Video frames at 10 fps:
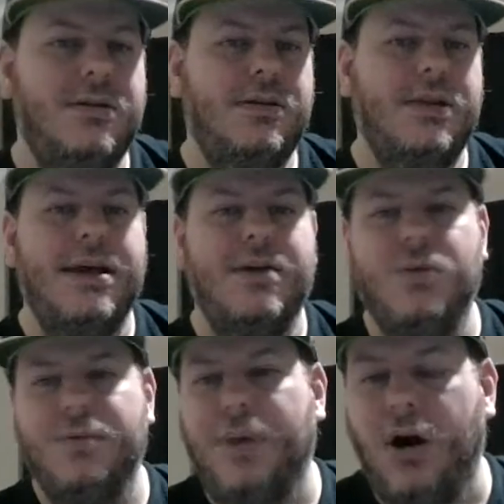Like
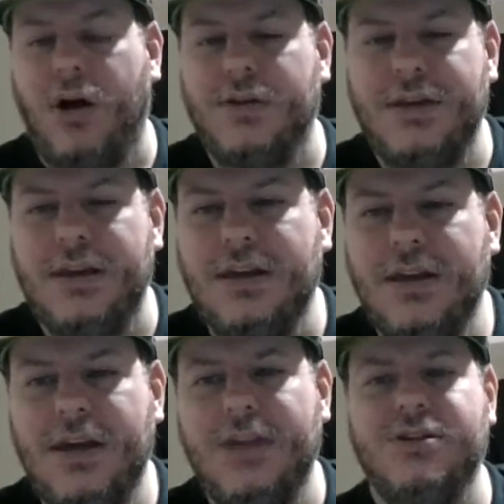with Paul D,
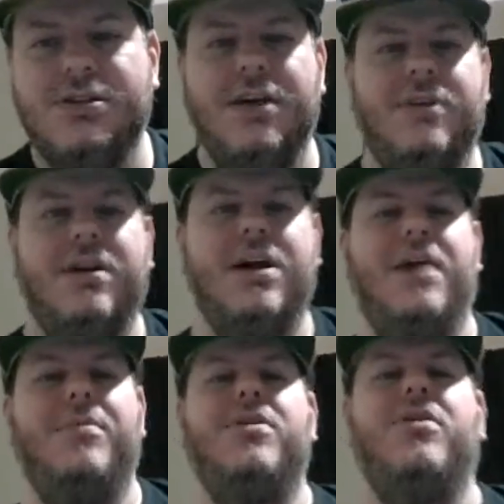he just left a
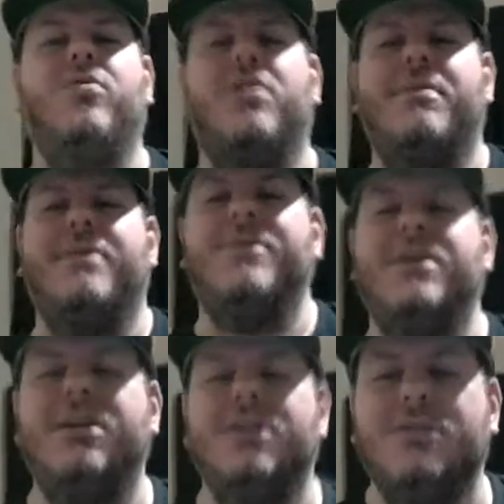comment on one of my
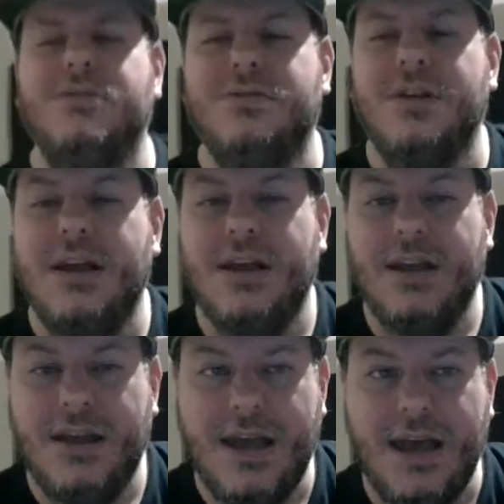videos,
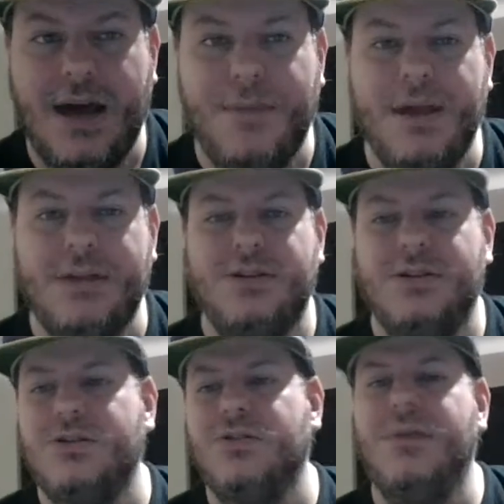and I mentioned
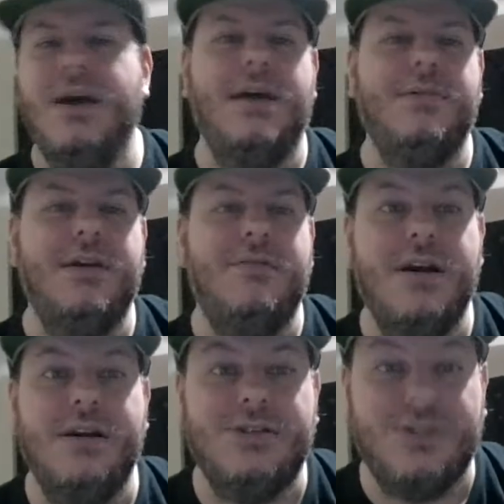to him, hey, I'm getting
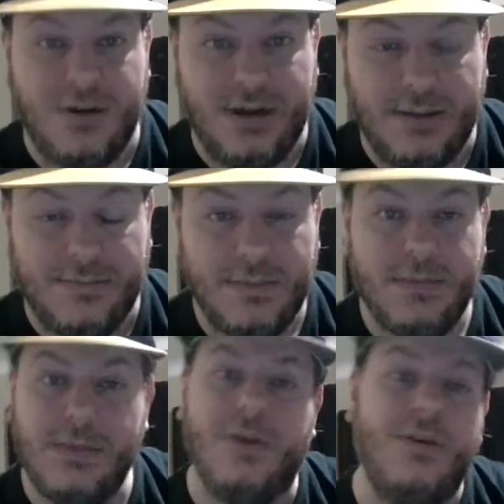ready to stream.
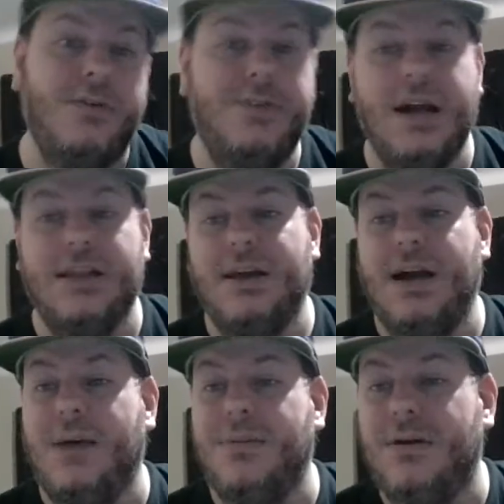Don't know if he got the
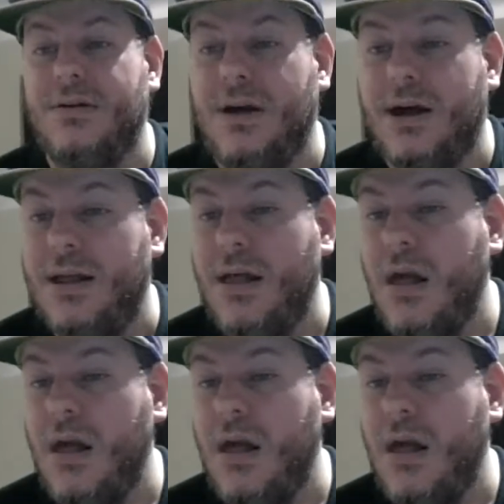comment or not.